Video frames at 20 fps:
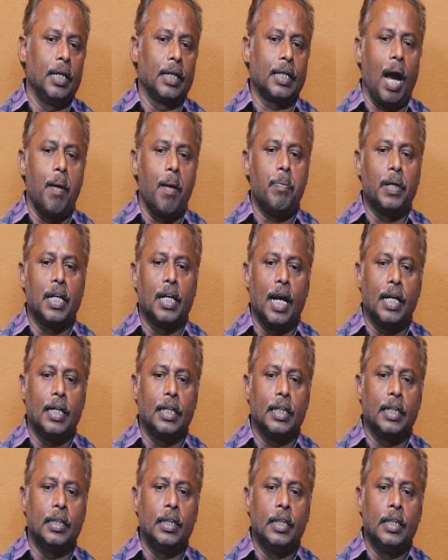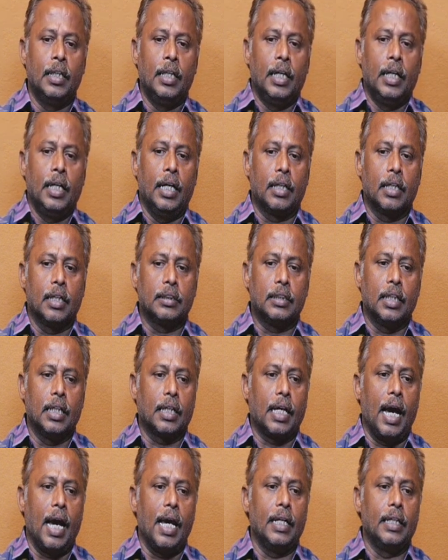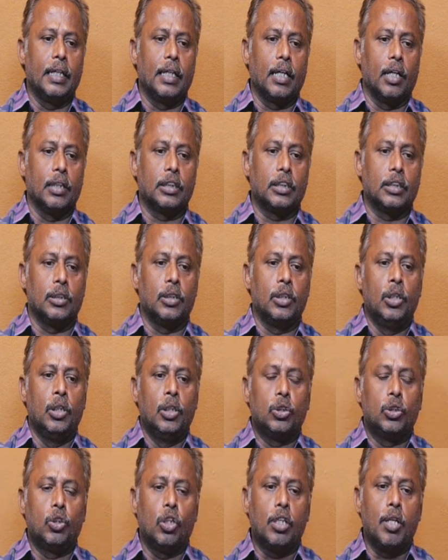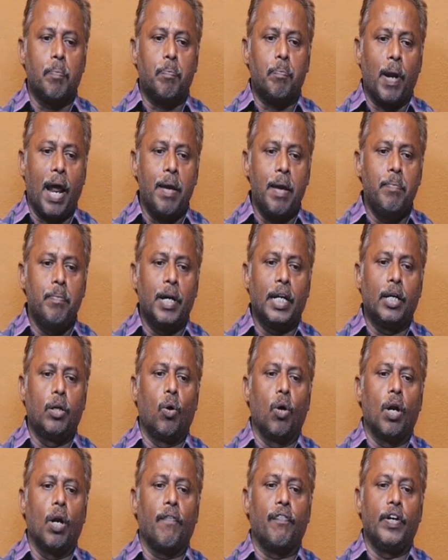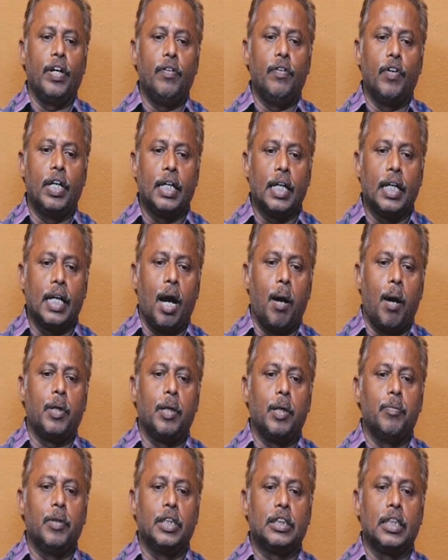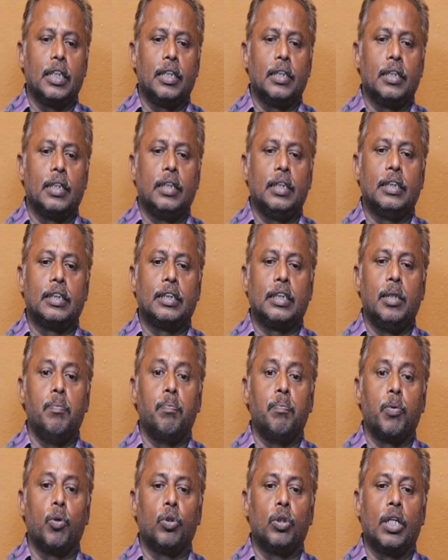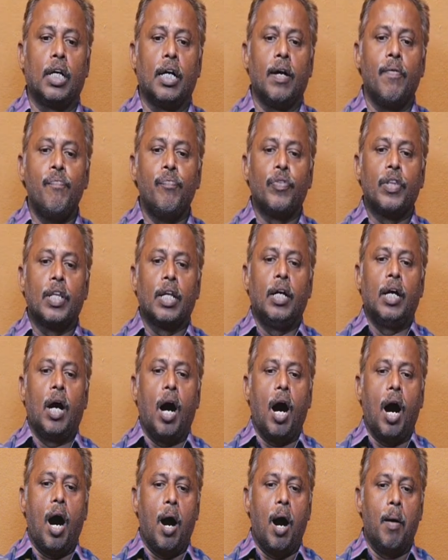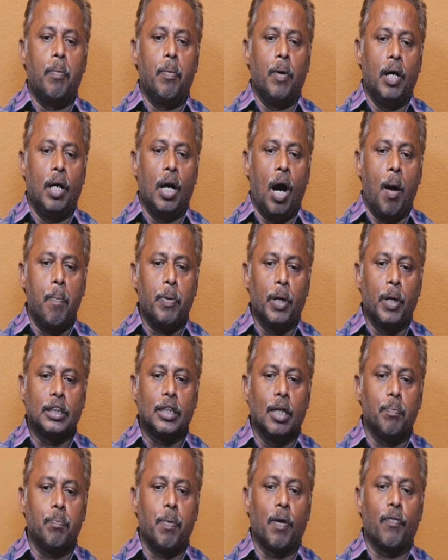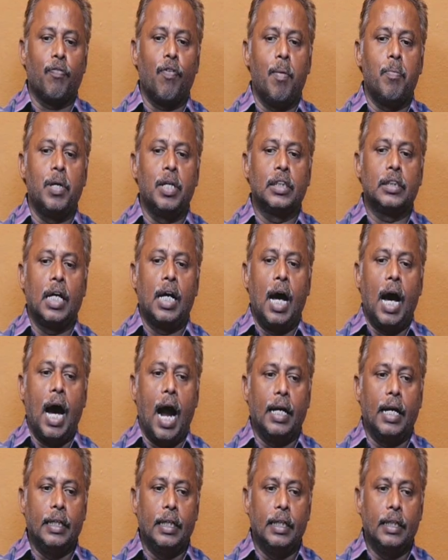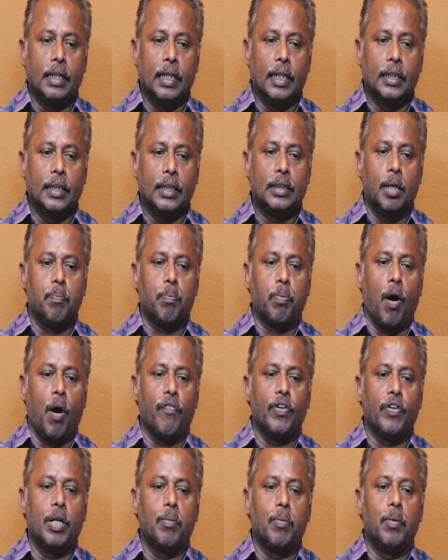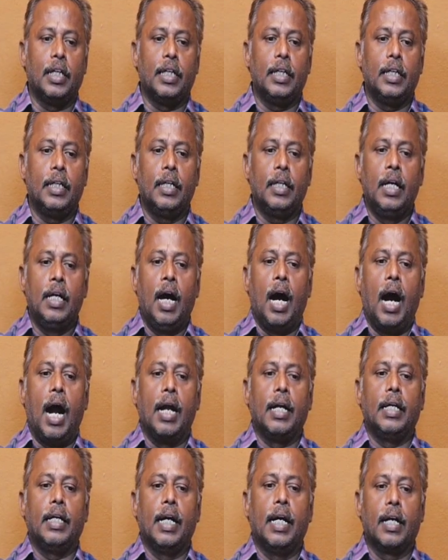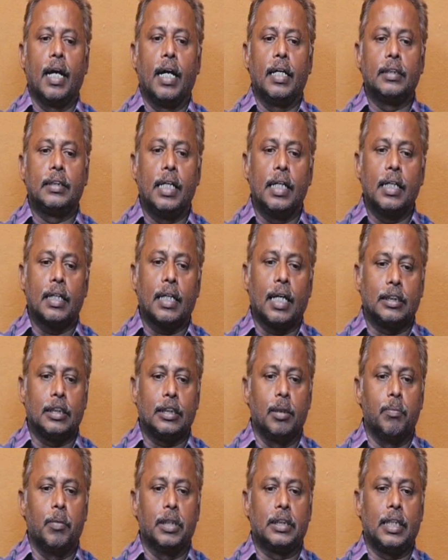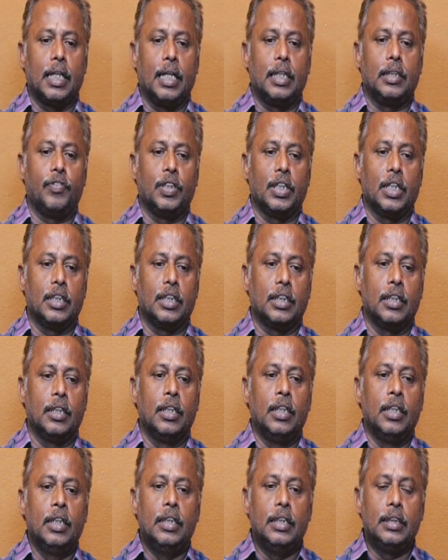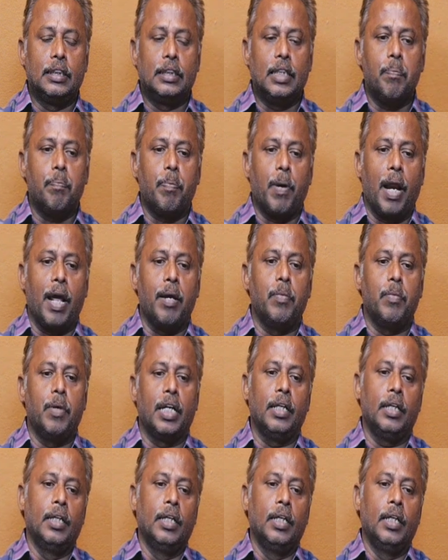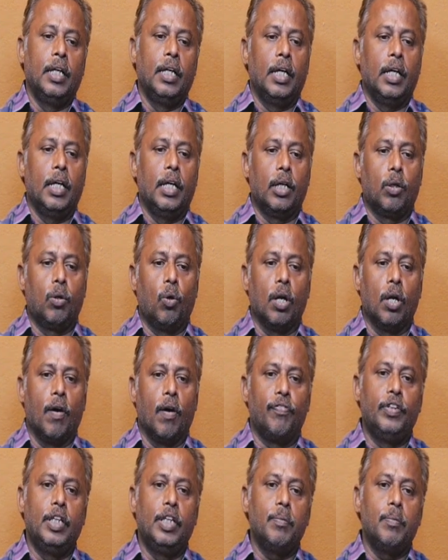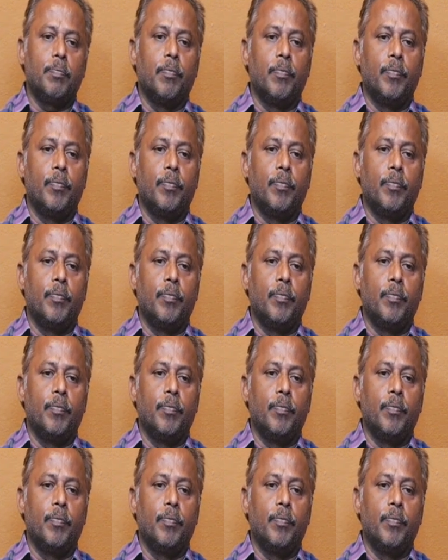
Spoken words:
capital and incurs the carrying cost. So, the primary goal of inventory optimization is improve the operational performance and increase the profitability and enhance the customer satisfaction. This is the primary goal of the